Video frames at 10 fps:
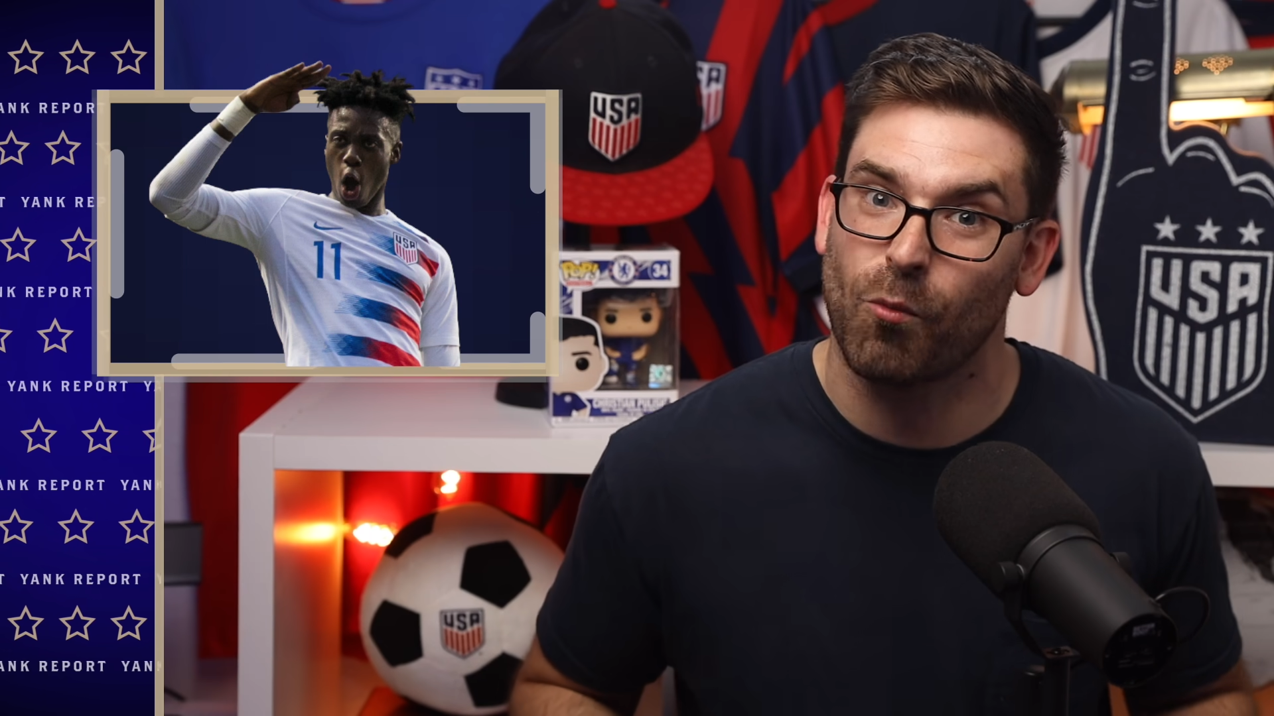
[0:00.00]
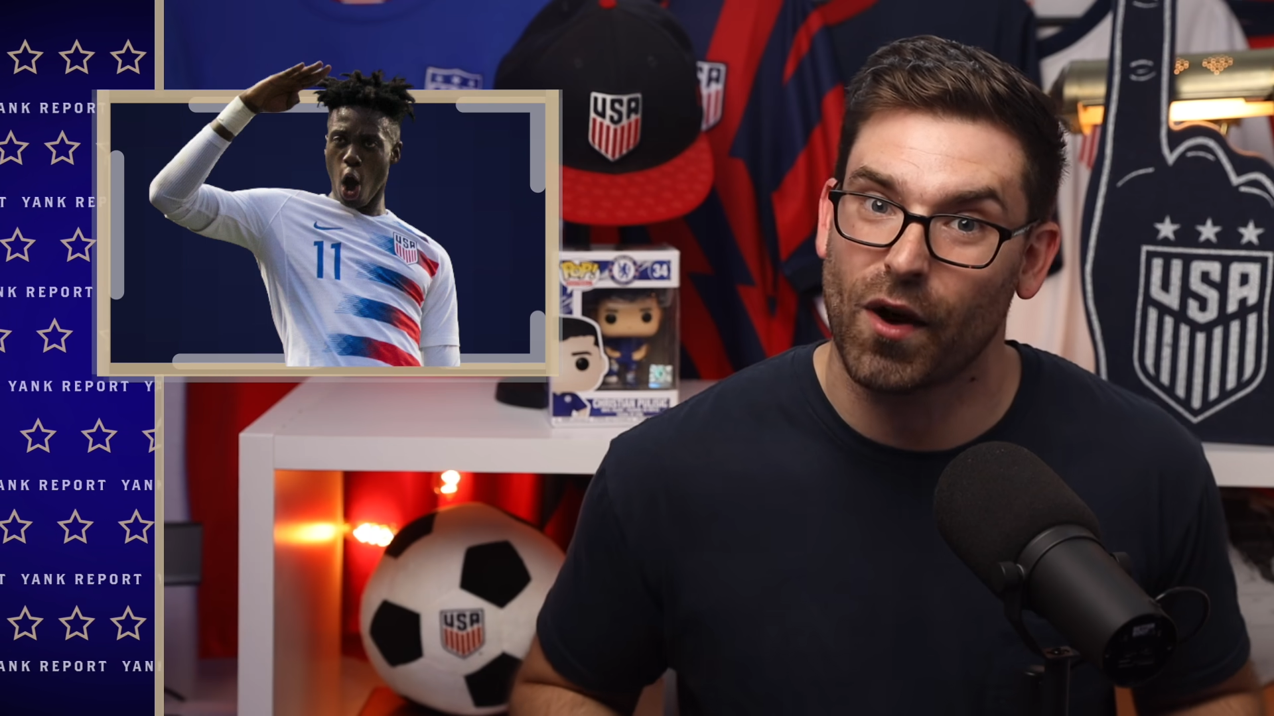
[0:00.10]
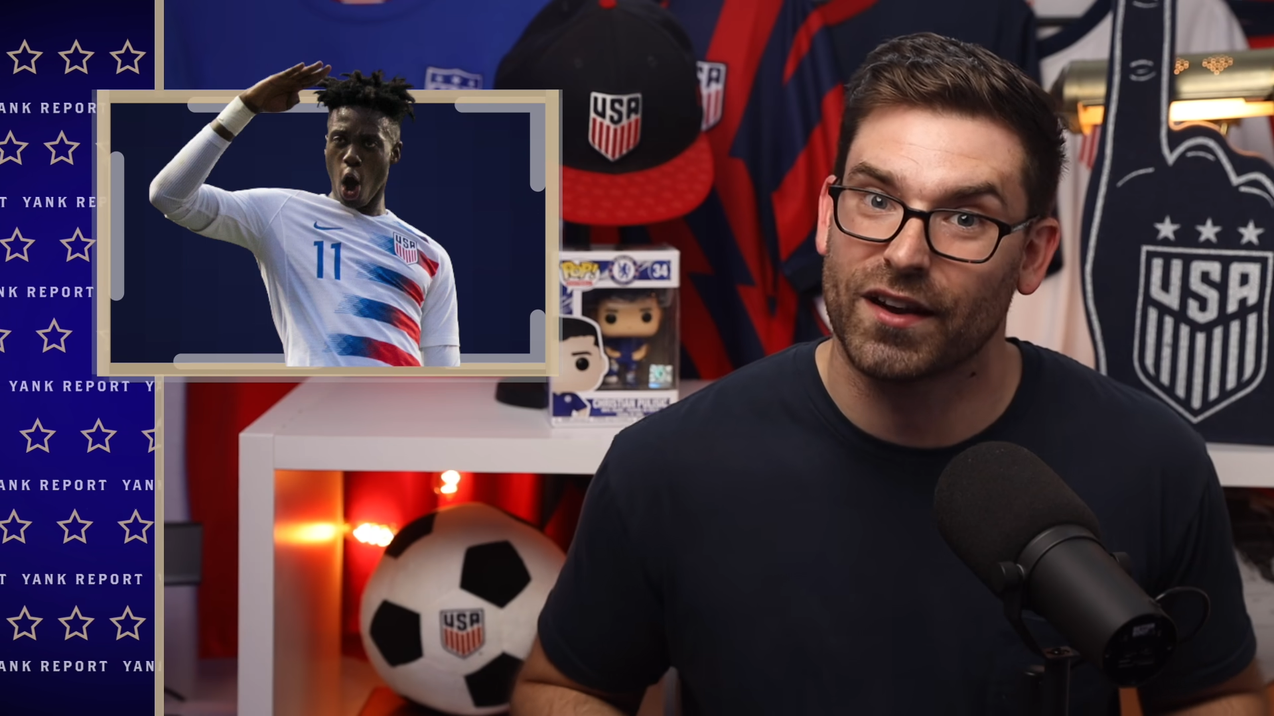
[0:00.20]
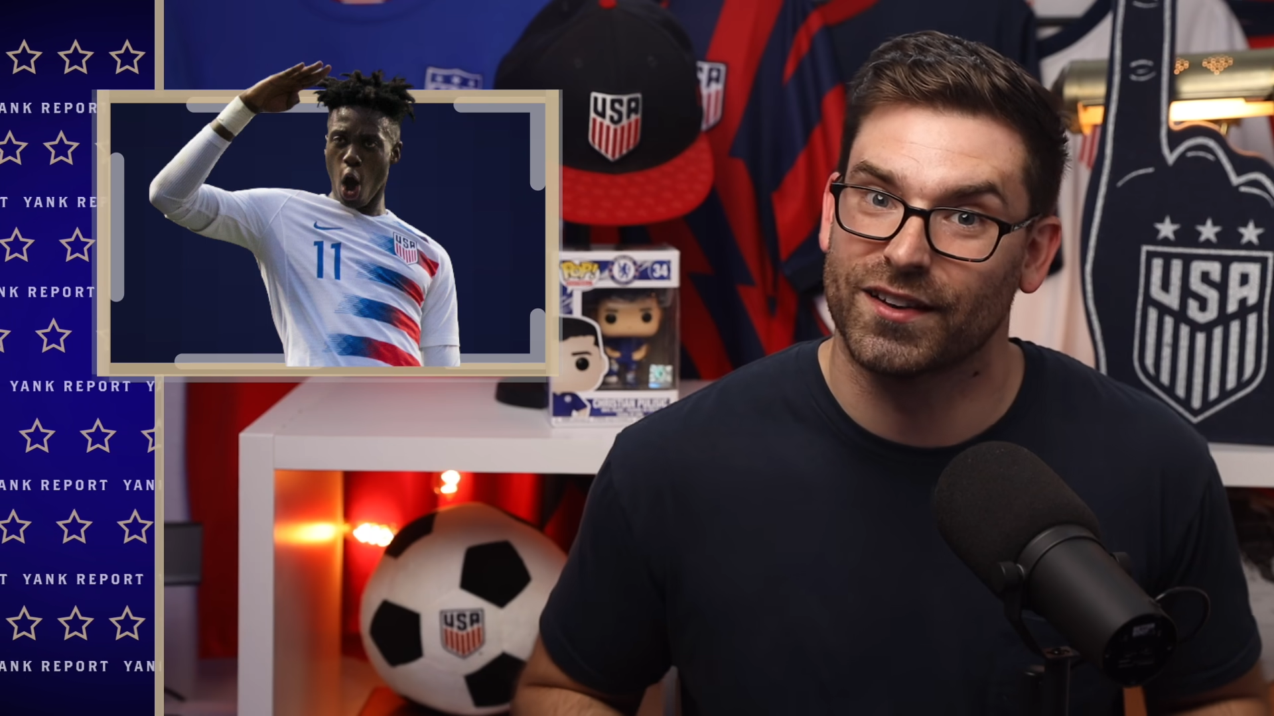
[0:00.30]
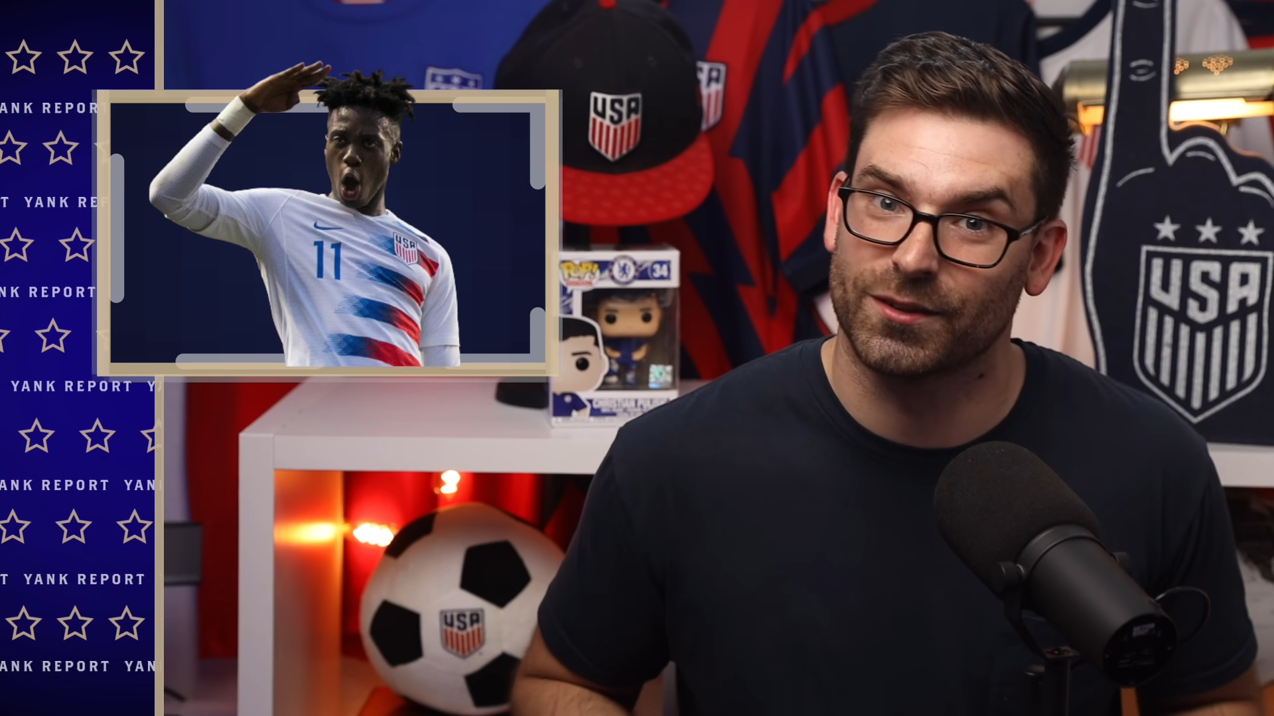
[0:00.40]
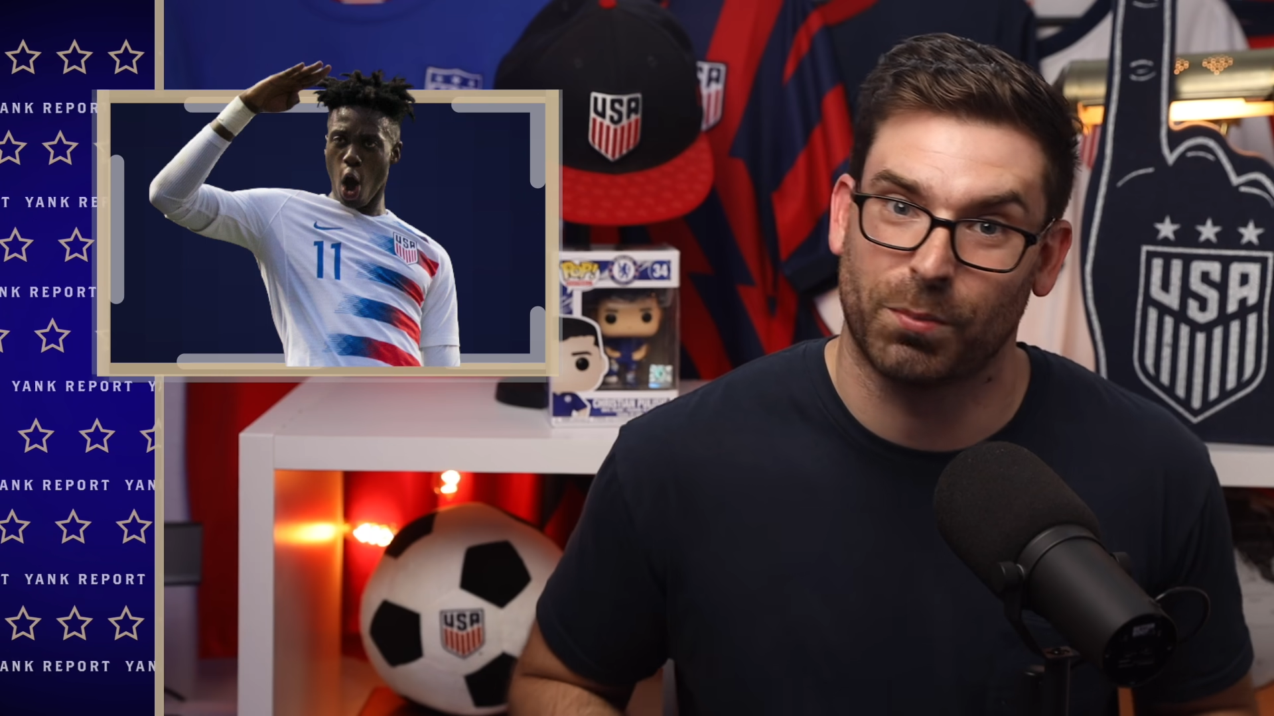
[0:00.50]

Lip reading: Weah is a